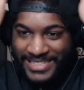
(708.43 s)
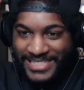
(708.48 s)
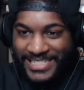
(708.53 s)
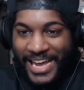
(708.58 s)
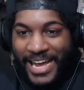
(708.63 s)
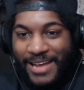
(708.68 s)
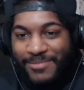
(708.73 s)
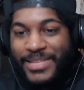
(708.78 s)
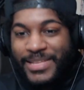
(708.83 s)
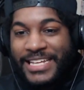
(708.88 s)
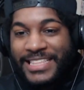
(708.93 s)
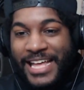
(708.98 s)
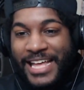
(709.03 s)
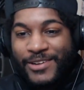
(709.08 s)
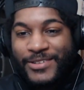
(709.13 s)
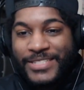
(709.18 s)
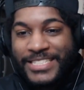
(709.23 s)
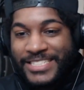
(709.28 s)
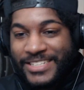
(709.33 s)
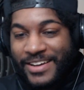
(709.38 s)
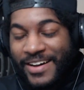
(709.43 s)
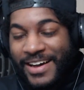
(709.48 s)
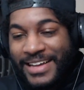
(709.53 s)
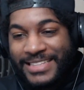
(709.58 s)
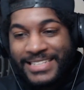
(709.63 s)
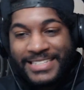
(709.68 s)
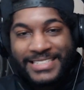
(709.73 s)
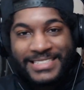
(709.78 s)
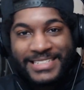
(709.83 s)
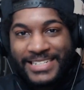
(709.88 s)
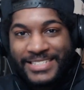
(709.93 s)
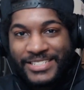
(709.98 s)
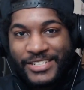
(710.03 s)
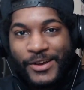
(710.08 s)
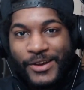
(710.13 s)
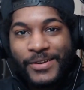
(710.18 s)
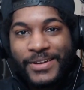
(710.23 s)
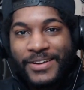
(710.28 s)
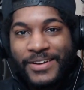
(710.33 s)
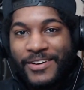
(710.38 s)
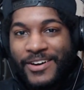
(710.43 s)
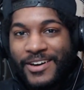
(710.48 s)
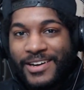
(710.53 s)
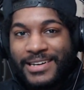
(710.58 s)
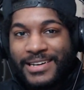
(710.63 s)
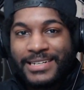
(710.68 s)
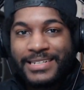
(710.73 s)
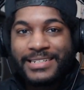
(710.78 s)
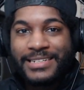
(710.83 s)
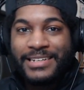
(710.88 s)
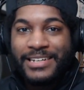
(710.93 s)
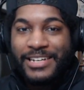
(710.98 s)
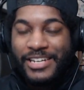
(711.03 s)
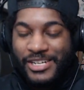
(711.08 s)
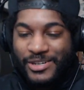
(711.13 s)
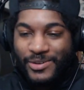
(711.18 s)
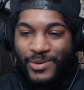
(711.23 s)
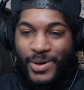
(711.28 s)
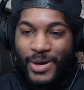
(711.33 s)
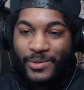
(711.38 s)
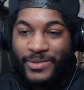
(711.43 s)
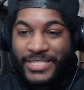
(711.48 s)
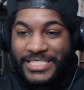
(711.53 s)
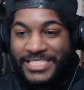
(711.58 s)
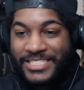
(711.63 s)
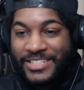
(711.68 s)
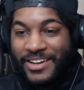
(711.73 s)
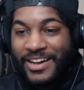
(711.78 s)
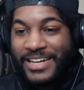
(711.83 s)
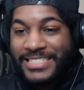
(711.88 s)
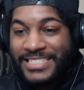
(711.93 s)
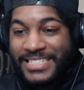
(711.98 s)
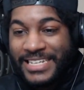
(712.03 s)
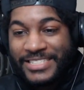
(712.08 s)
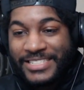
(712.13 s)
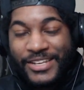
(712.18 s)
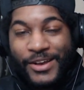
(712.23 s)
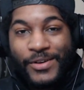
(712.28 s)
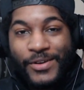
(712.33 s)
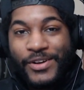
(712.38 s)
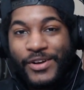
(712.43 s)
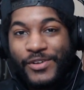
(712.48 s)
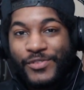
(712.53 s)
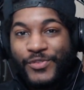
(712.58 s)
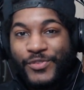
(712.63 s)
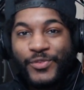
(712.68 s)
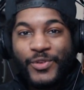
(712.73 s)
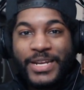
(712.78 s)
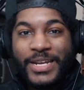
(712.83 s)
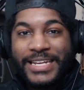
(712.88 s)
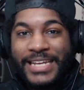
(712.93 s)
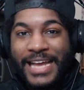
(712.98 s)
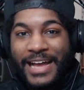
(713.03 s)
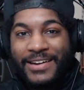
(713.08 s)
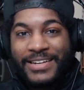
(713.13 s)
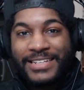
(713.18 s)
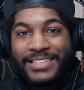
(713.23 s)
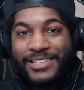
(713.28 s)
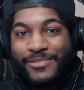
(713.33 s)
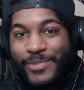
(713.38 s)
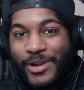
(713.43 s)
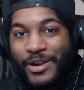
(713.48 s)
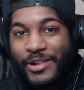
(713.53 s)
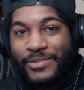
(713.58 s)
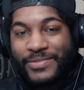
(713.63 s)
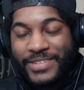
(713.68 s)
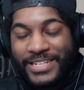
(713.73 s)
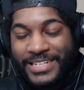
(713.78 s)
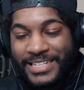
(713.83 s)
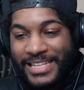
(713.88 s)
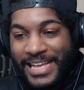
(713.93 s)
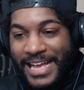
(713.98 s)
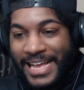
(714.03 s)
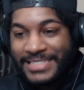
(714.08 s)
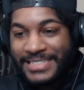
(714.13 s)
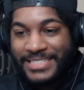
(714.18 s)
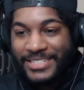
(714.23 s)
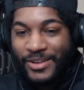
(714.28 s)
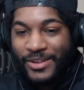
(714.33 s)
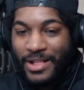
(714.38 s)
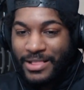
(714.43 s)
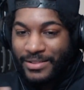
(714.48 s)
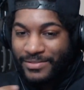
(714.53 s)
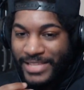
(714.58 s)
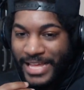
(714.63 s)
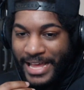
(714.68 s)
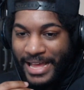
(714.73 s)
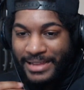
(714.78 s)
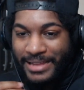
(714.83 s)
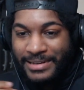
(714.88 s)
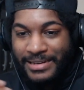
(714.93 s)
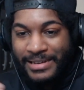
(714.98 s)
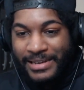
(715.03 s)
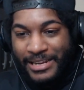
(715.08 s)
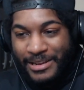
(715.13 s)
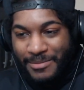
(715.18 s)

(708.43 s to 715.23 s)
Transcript: The timeline that we saw in the Satoko arc where we saw Satoko freak out in the middle of the class and all of that.